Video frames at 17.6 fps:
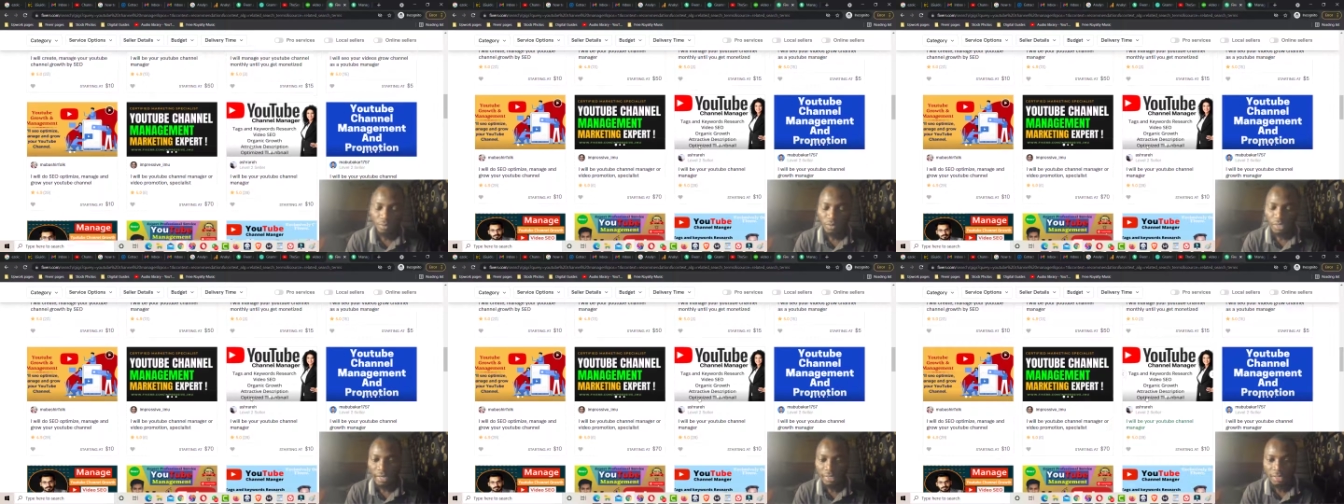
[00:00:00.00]

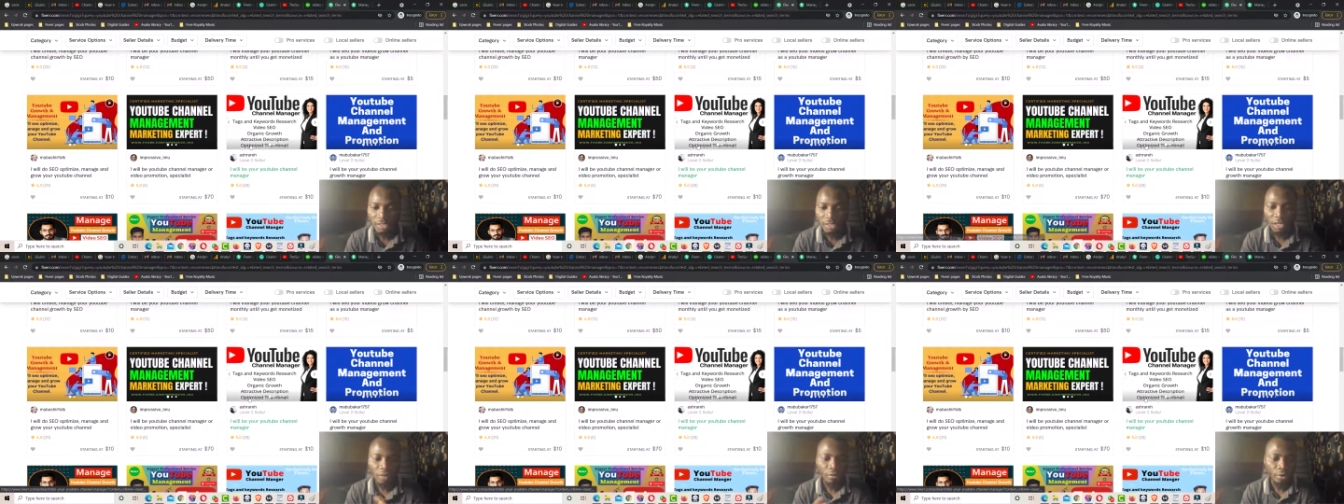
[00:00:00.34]
I
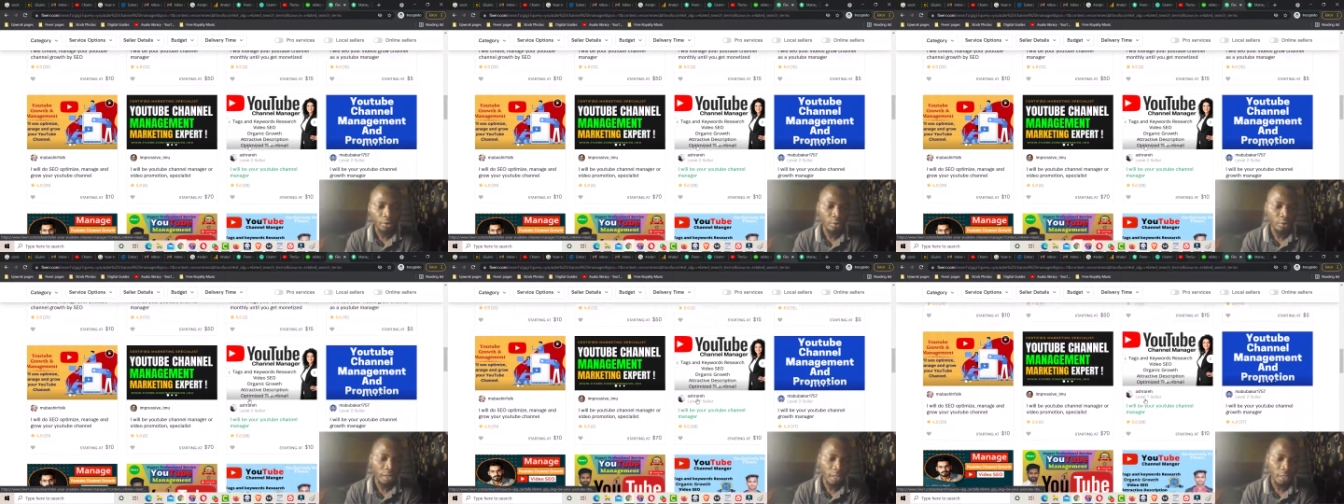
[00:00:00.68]
still have one
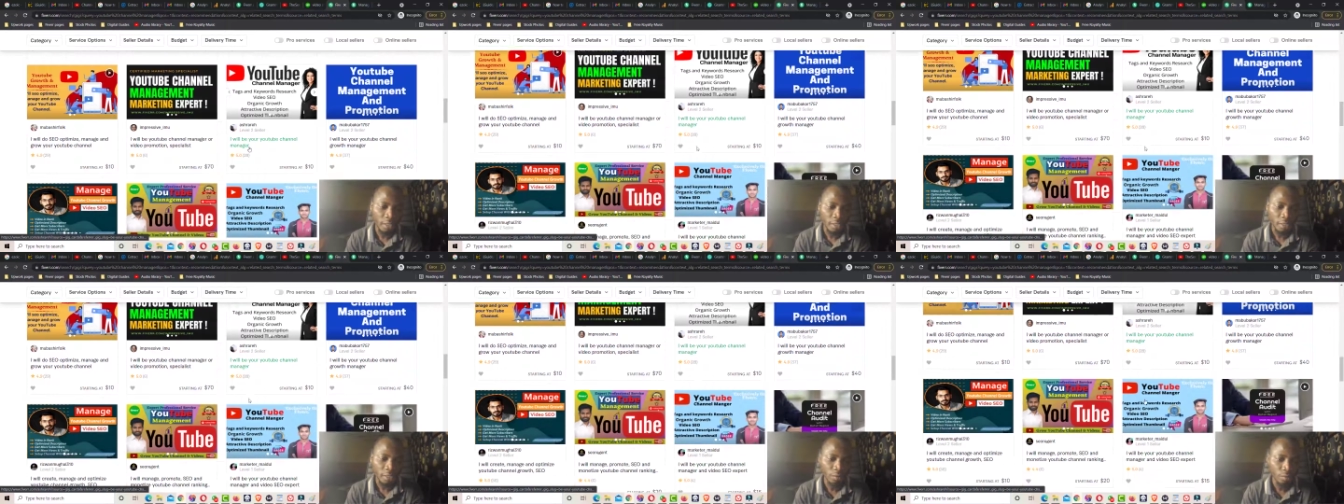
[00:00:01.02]
order in
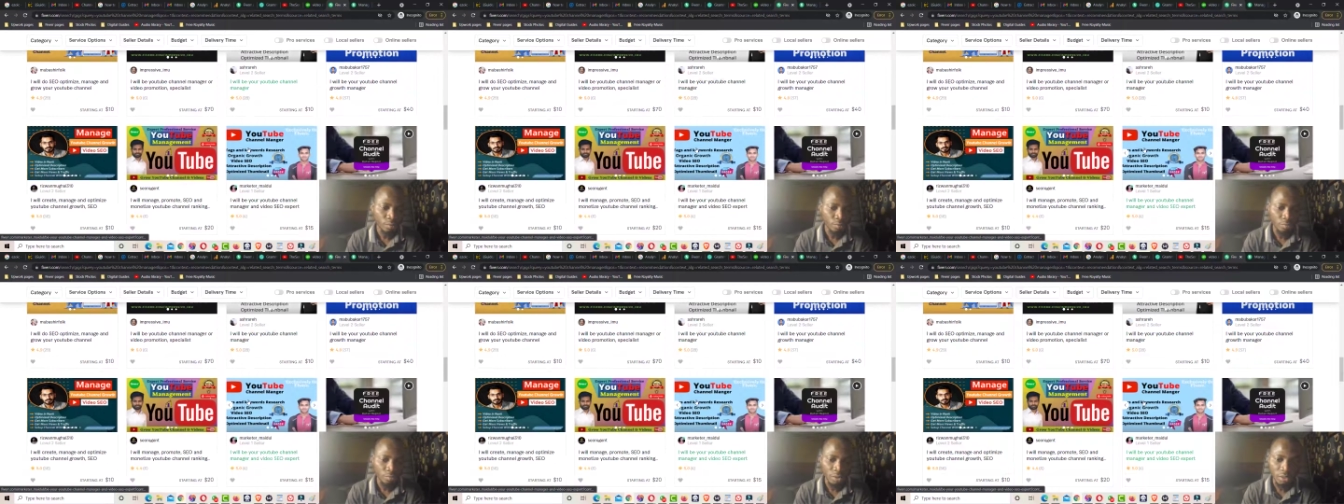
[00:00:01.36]
queue,
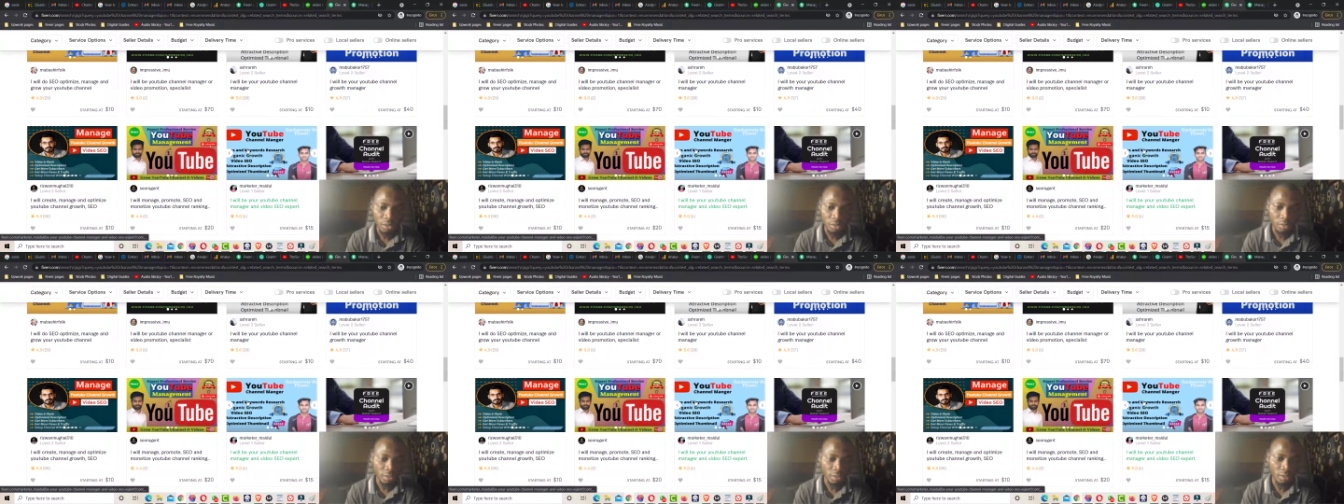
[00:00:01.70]

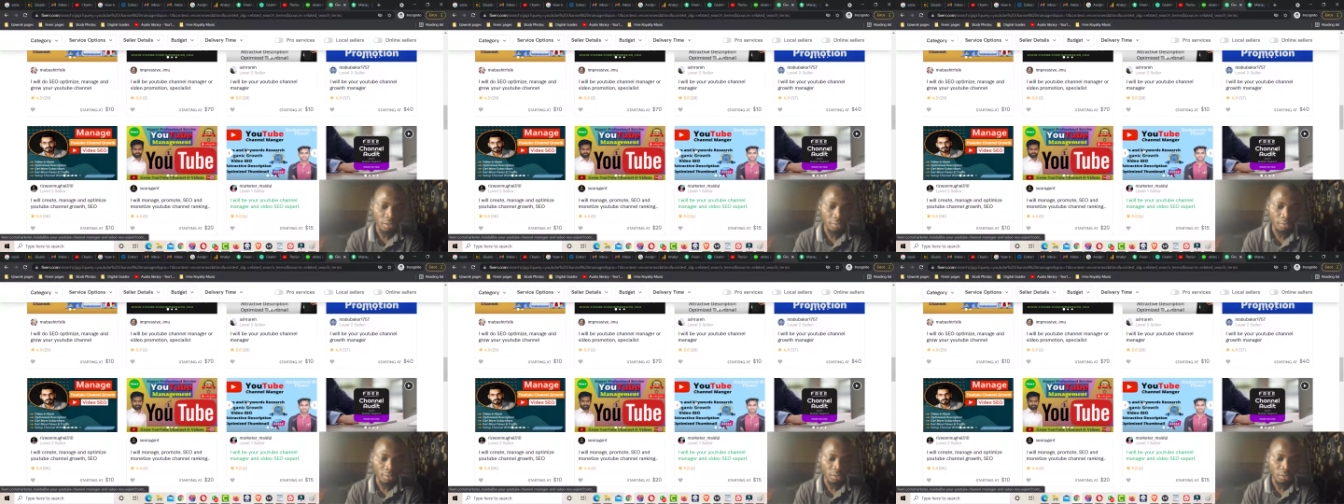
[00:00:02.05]
which is
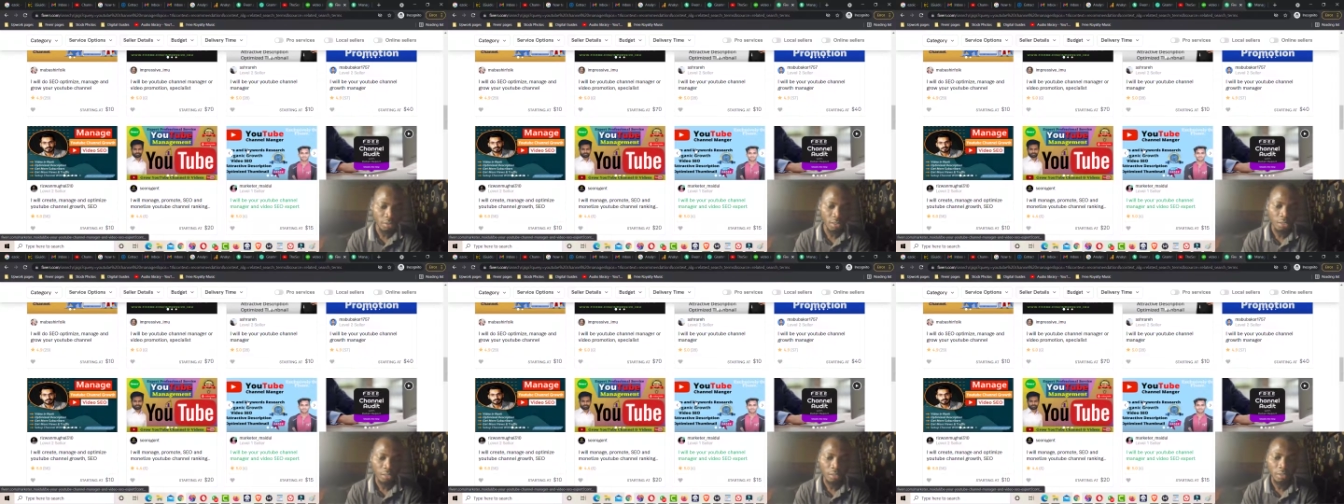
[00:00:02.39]

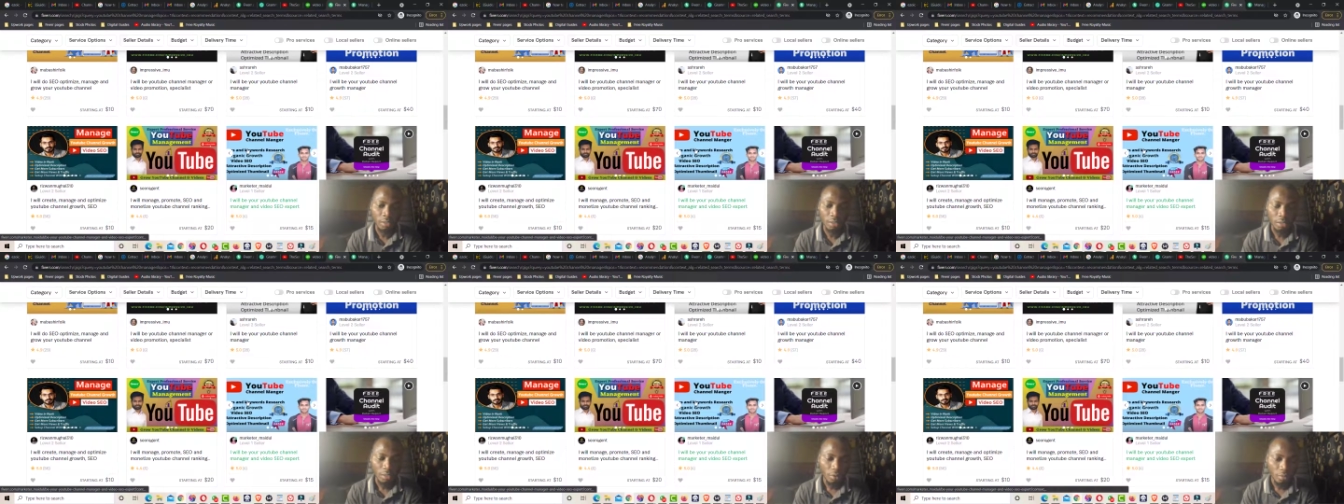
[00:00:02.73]
monthly
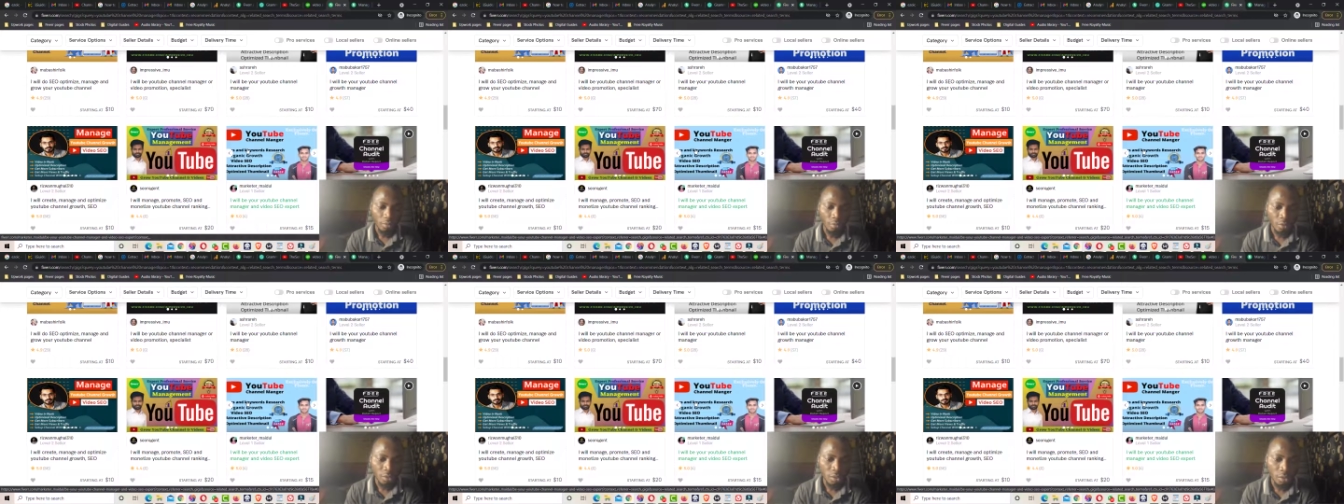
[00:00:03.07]

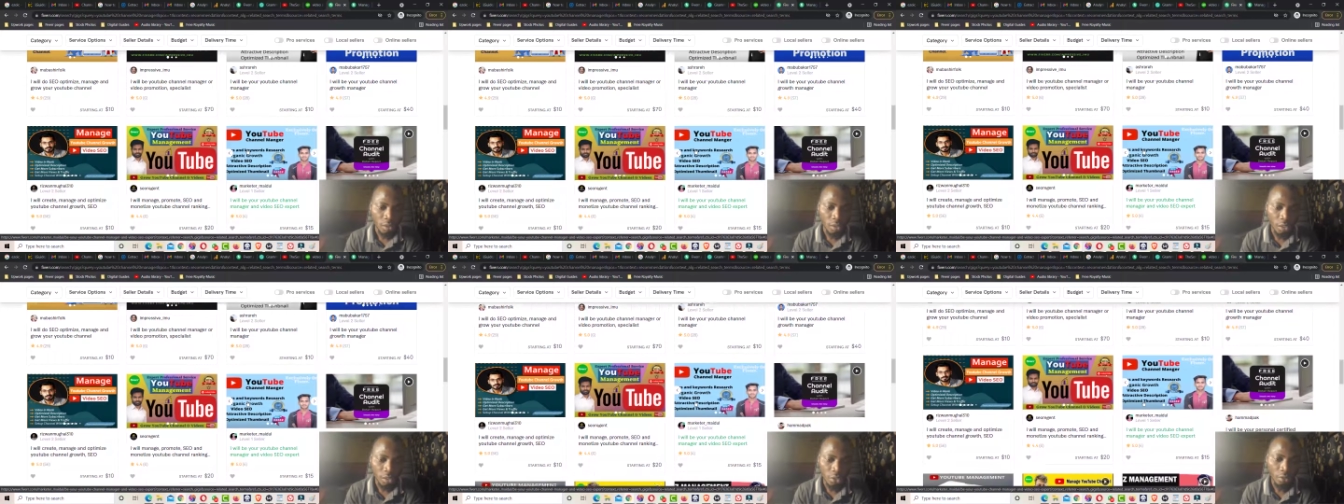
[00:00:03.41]

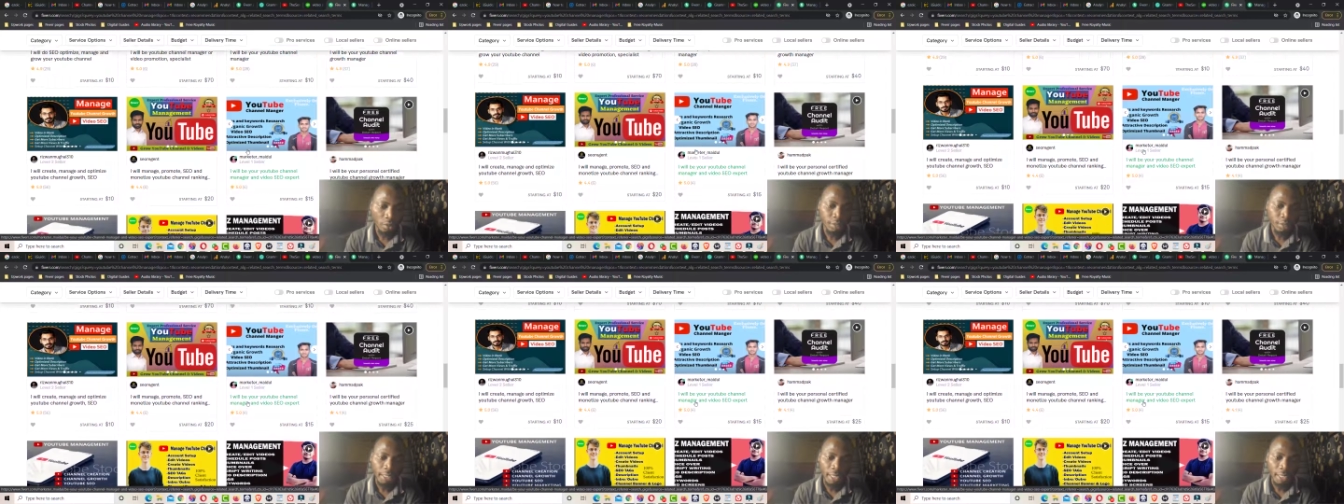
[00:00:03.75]

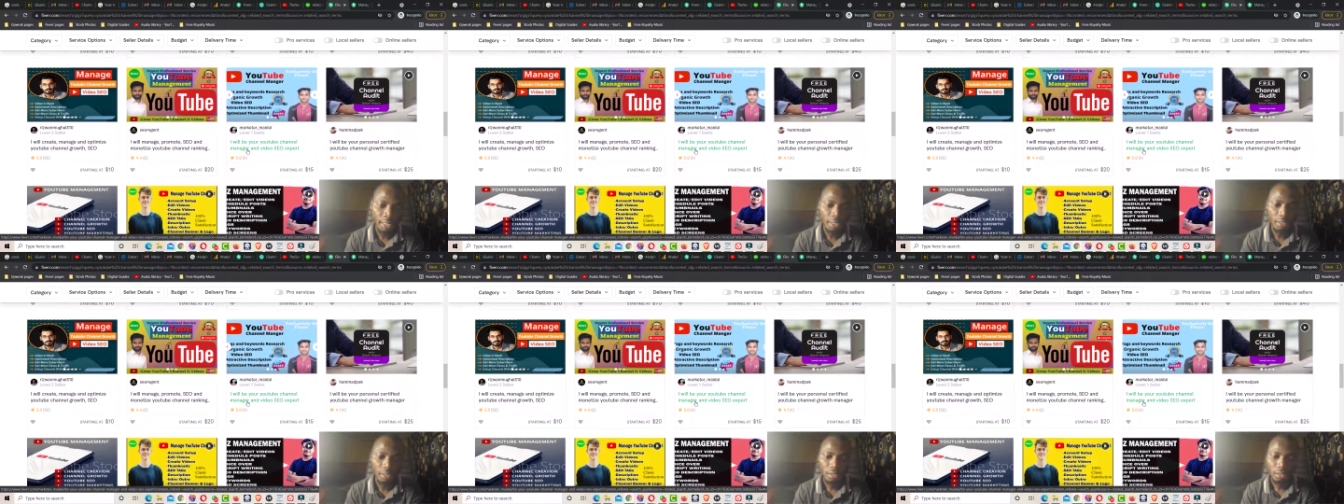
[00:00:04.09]
order.